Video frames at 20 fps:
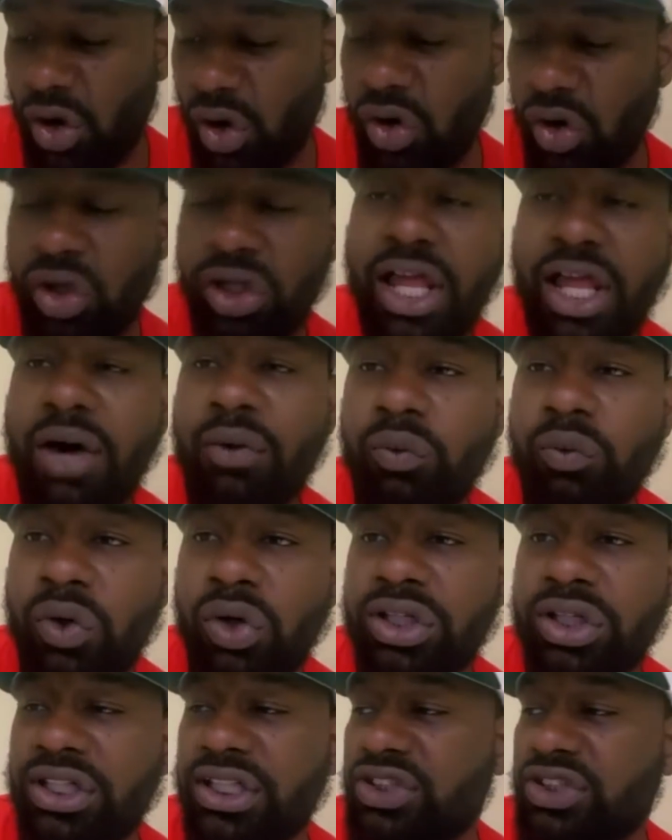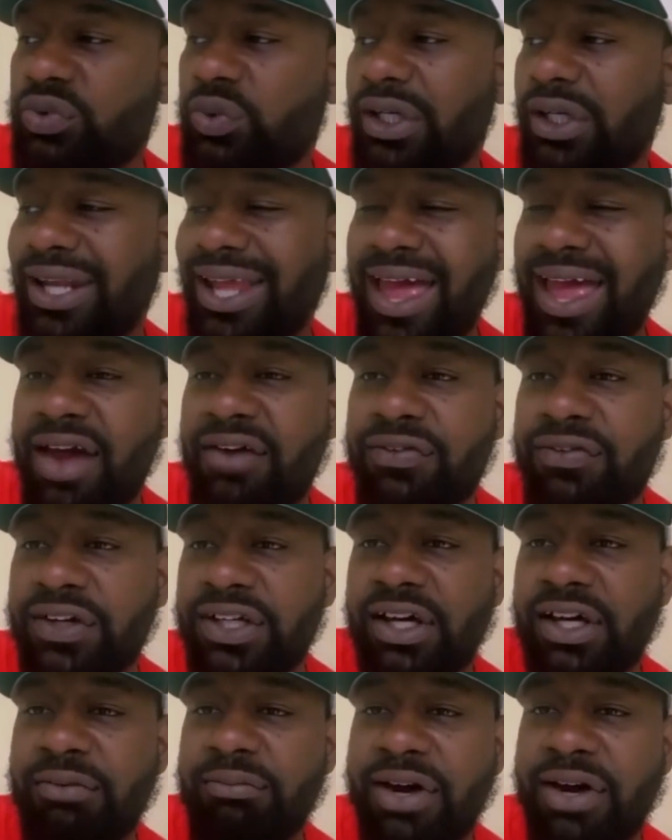All I want is what
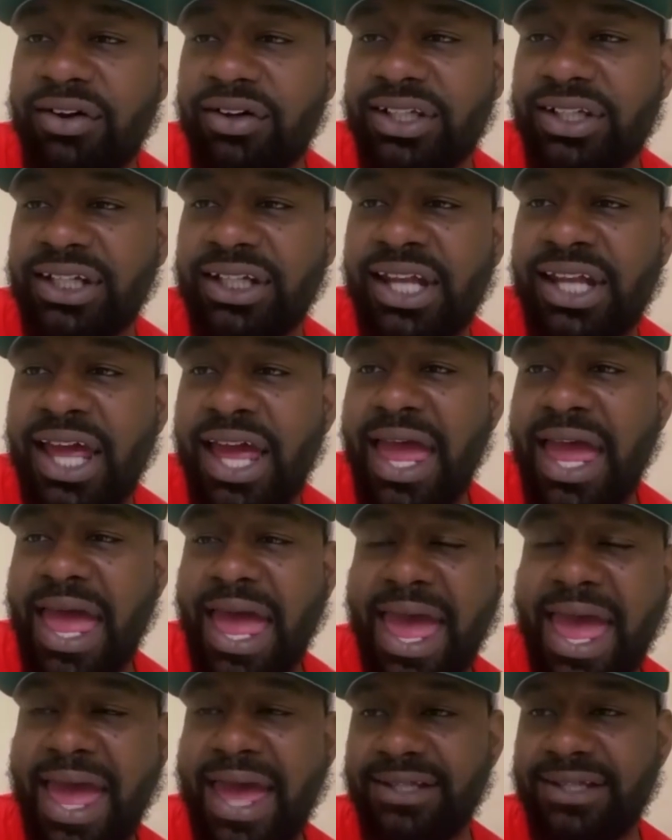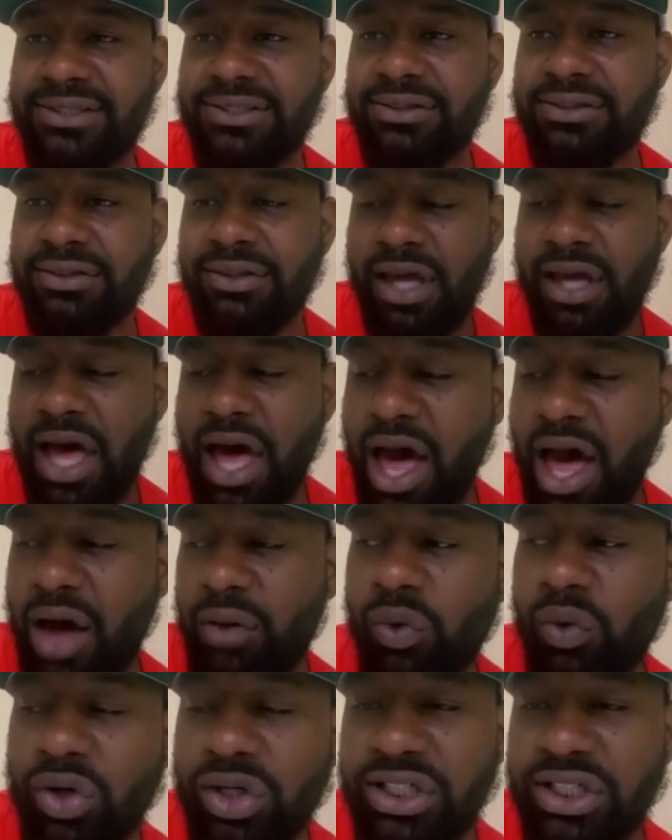every American has. I
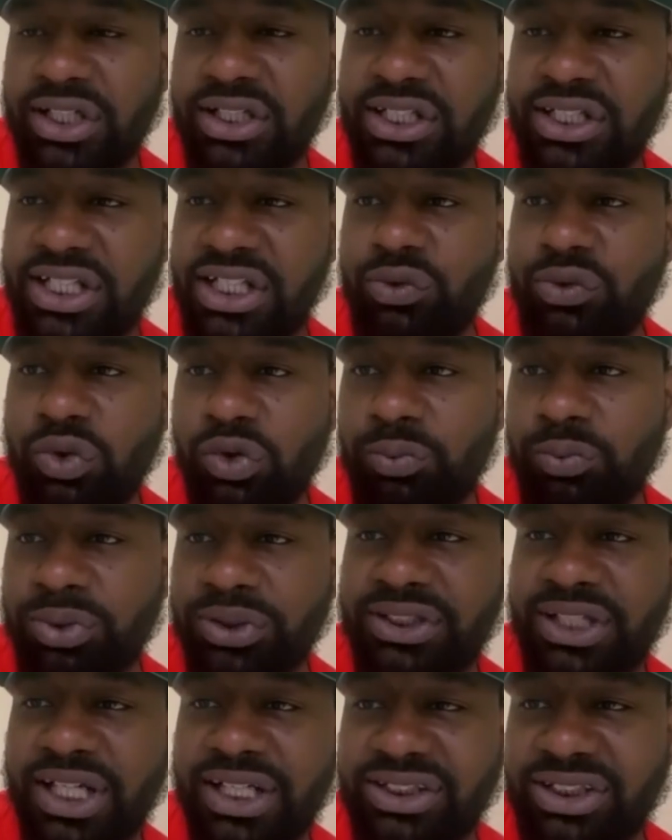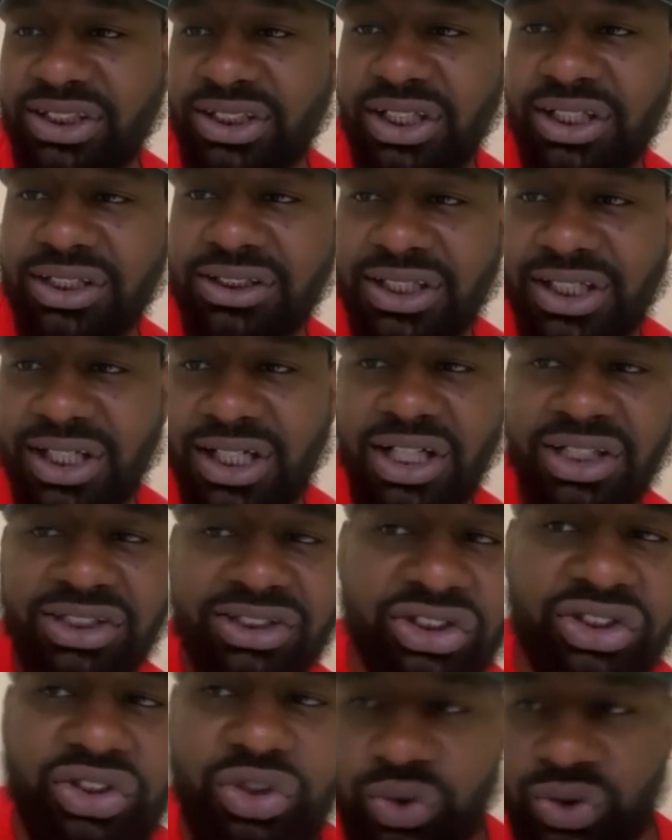want equal protection under the
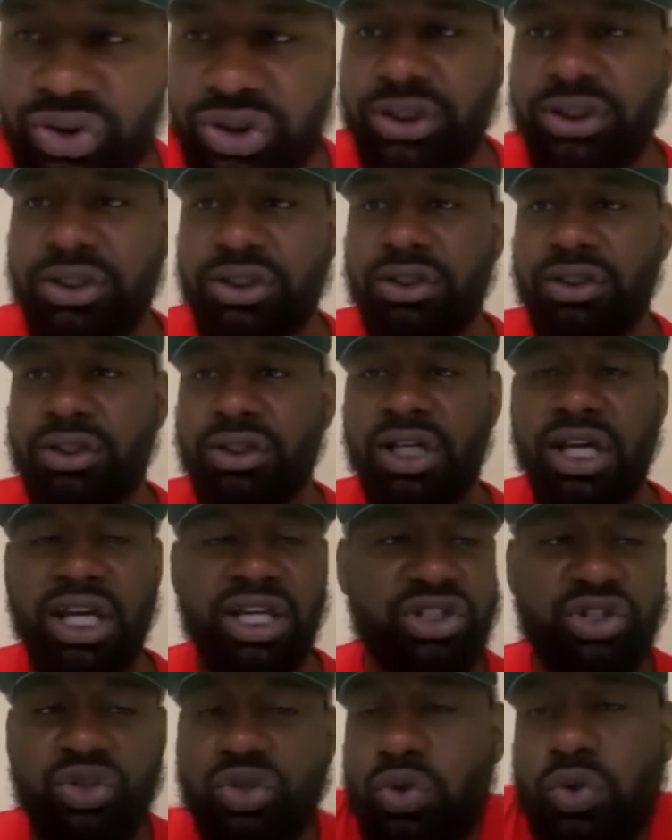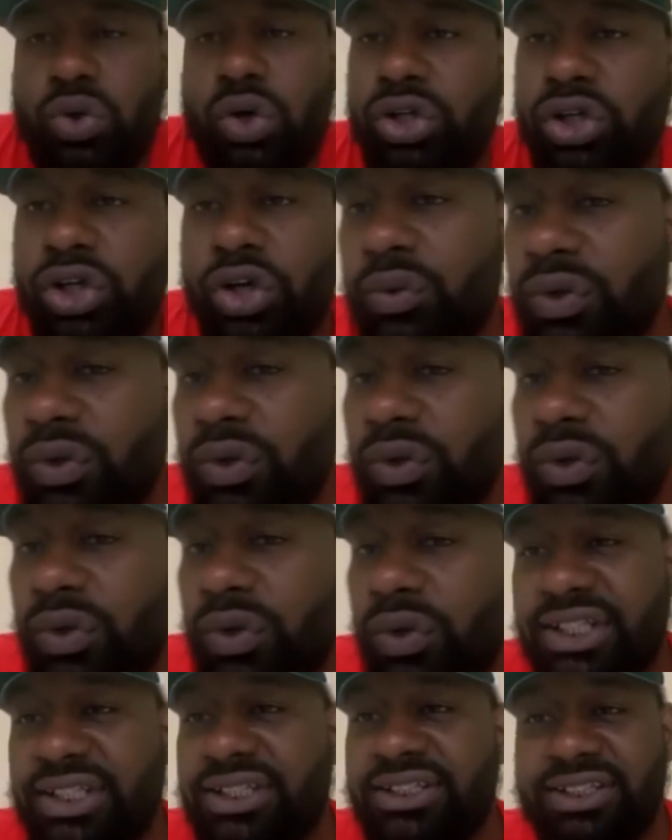Constitution. And you or no one
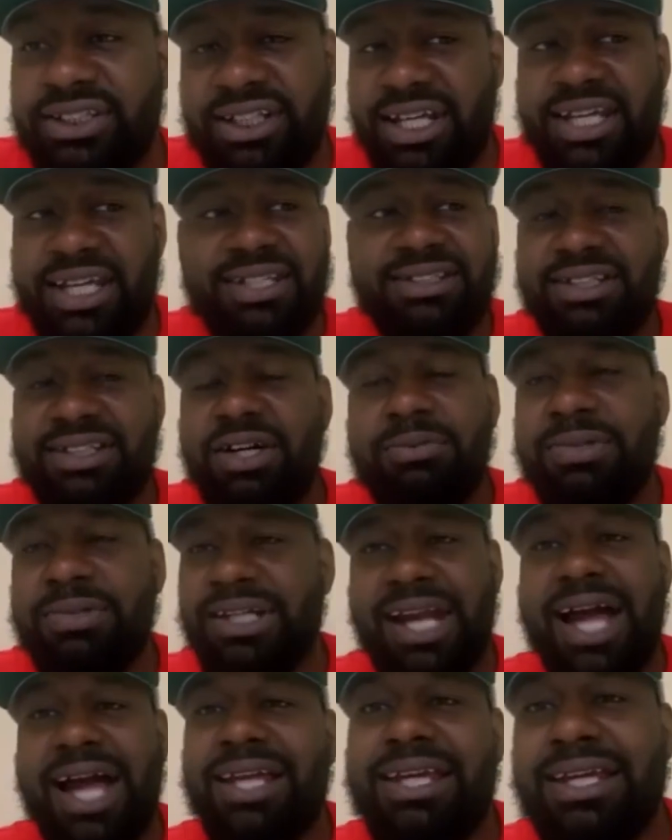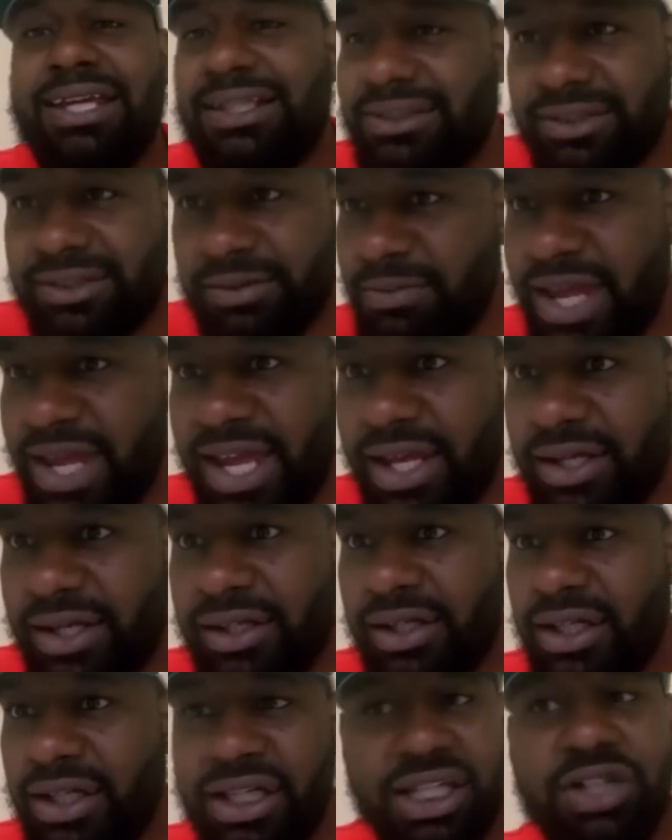else can't tell me that. No. I can't demand
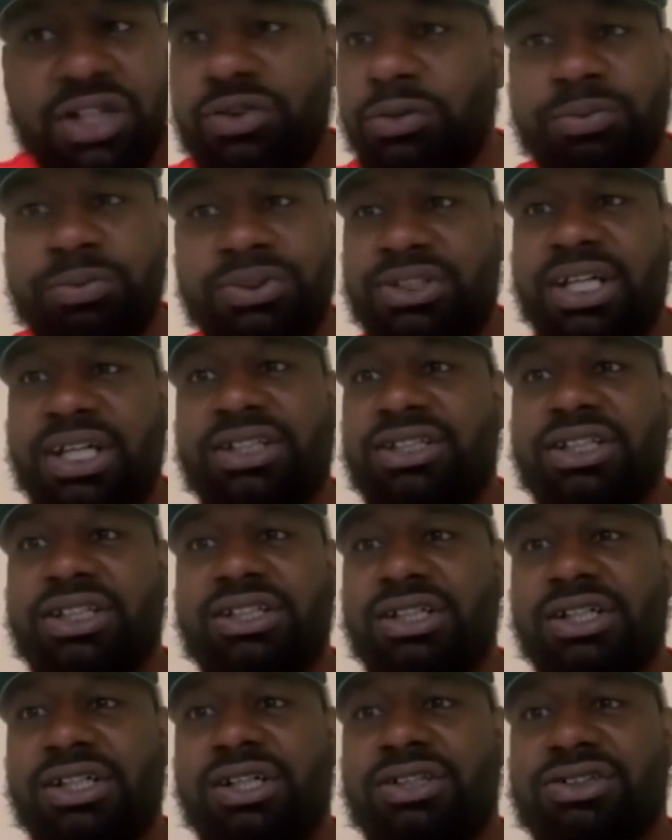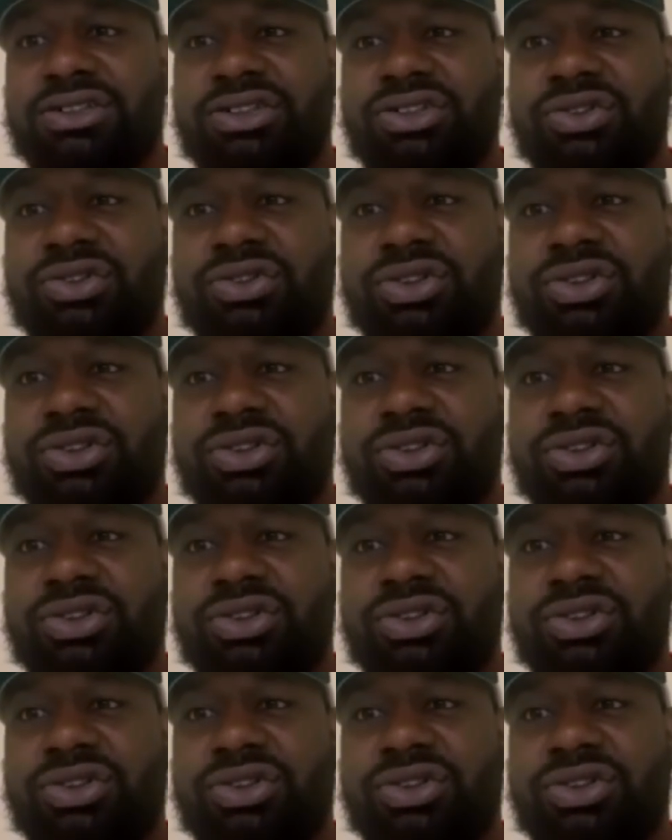equal protection under the Constitution.